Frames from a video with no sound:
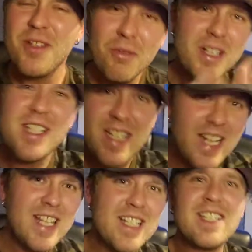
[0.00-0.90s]
You listened
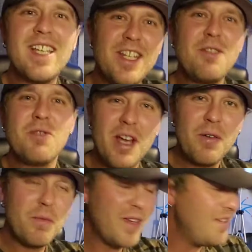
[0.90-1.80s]
to this and you share
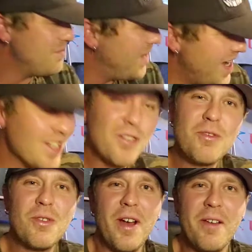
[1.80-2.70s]
with me? Man, this
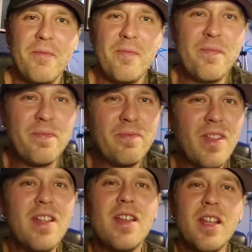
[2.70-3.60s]
is great.
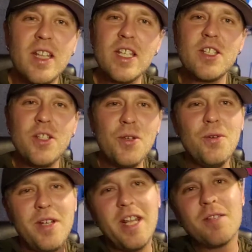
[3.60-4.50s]
This
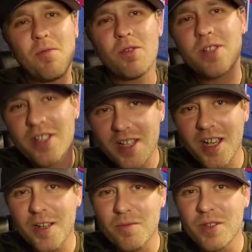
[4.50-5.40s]
dude needs more
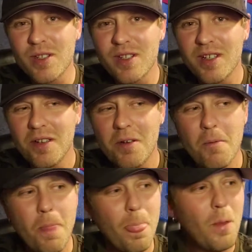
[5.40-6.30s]
subs.
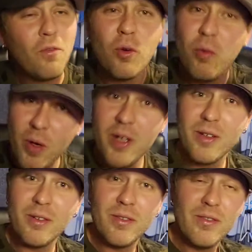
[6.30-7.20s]
For
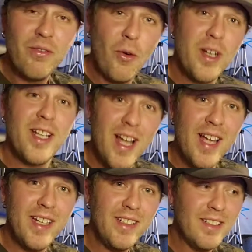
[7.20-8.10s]
real. 49?
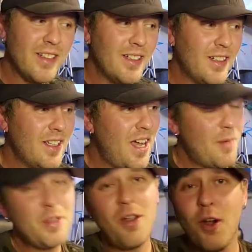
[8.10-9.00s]
I mean,
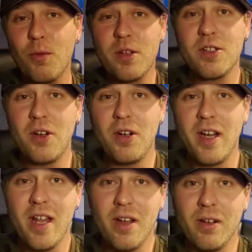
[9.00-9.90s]
it's hard when you're
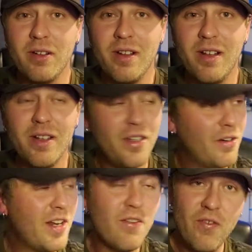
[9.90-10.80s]
starting out. You
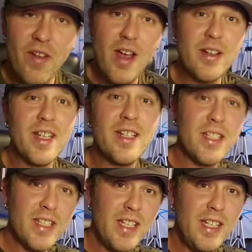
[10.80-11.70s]
know, getting found and getting
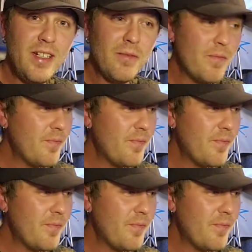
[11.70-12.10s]
seen.